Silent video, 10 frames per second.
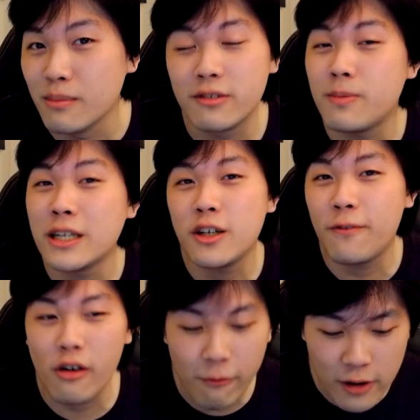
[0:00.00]
especially if
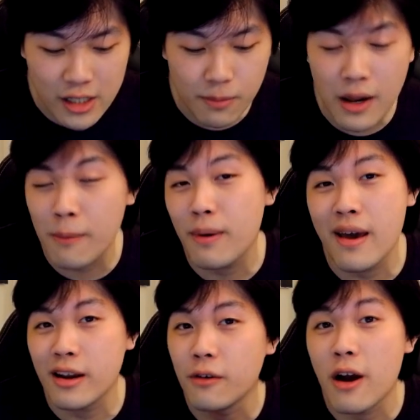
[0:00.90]
you're a free-to-play player
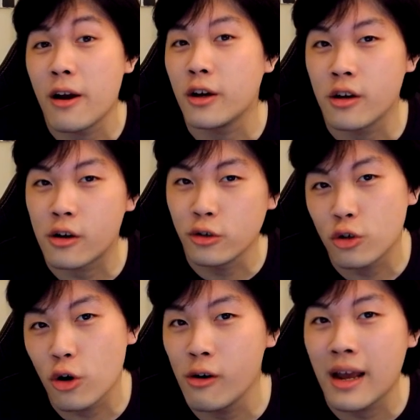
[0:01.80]
and you're very good at
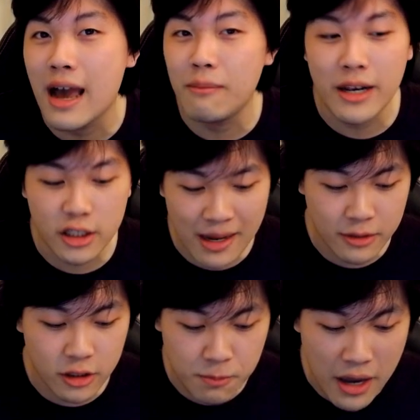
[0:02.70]
controlling how many gems
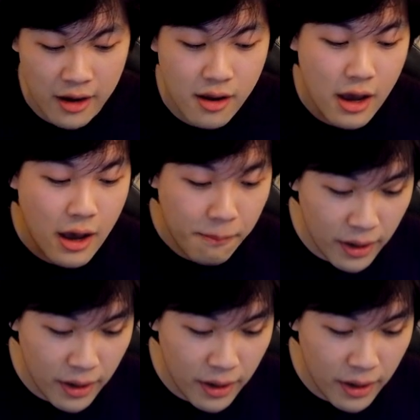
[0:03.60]
you spend. For